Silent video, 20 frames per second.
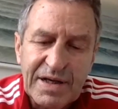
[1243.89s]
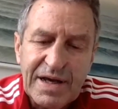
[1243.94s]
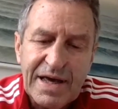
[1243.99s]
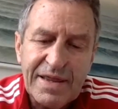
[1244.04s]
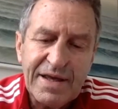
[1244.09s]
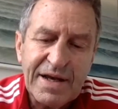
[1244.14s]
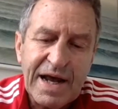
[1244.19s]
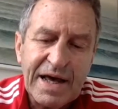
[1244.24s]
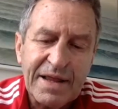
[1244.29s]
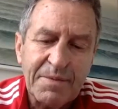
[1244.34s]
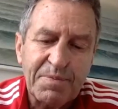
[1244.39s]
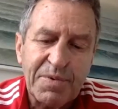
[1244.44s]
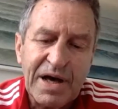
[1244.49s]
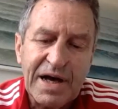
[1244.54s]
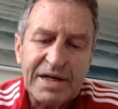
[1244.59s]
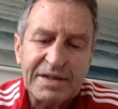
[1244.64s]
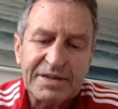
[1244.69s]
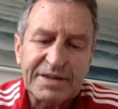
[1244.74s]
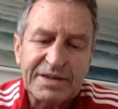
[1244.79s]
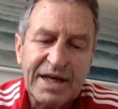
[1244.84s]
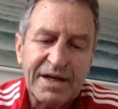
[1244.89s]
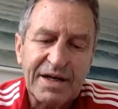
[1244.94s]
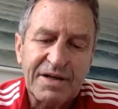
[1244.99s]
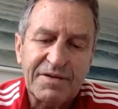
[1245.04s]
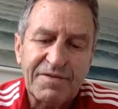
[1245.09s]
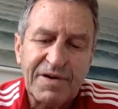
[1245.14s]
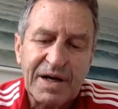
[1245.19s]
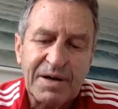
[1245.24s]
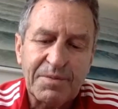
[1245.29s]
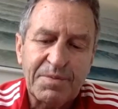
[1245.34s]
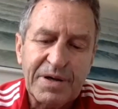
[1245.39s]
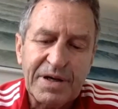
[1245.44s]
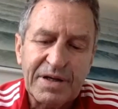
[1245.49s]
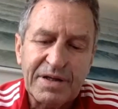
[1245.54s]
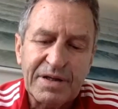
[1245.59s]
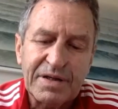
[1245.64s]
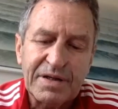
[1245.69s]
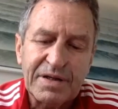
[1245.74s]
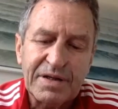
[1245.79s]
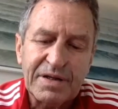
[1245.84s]
And then other players started
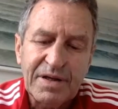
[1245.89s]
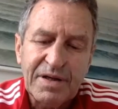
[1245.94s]
developing